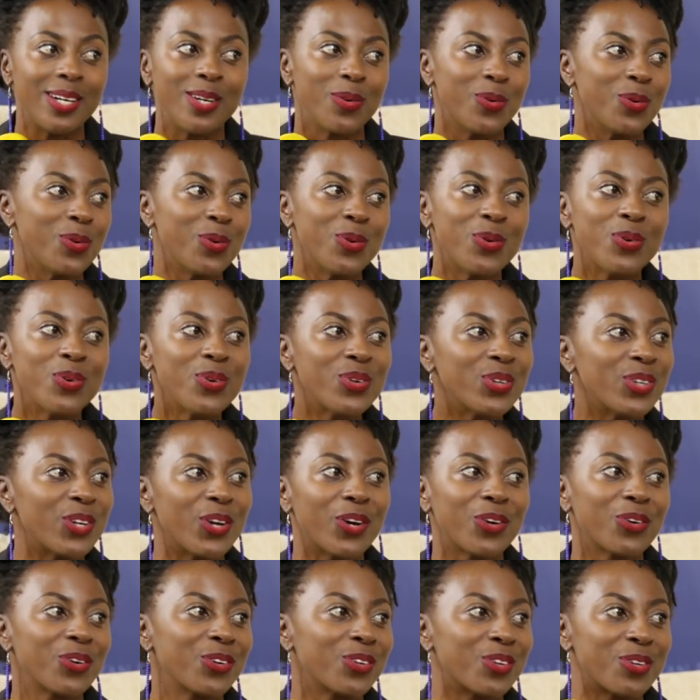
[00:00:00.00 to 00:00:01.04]
oh,
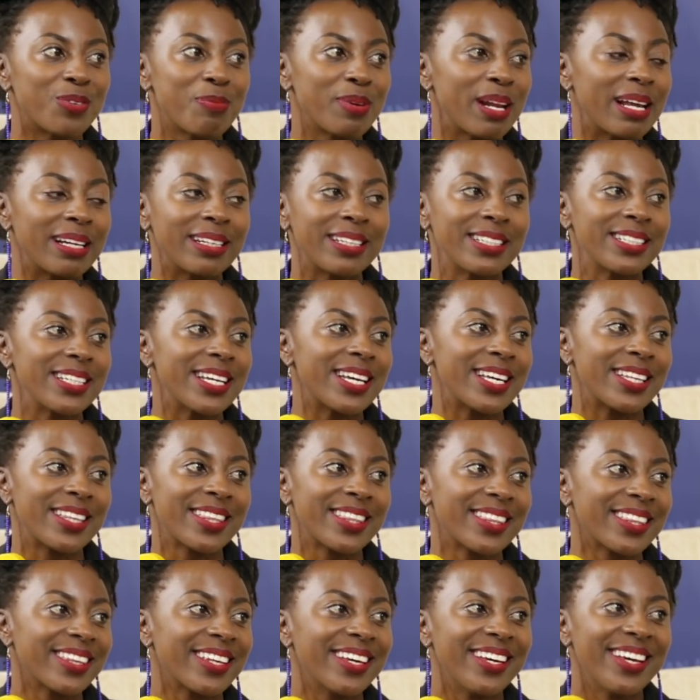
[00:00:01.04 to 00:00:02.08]
you're not on planet earth